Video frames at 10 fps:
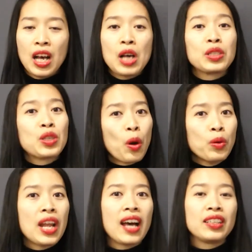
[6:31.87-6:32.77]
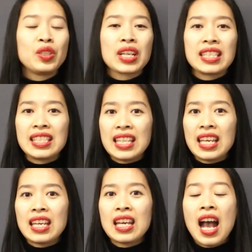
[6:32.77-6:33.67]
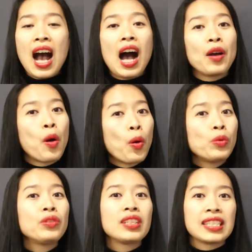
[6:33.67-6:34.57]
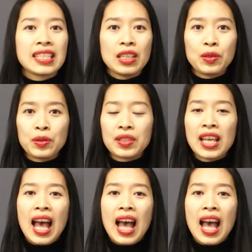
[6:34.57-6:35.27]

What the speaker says: so that you can see I own the skills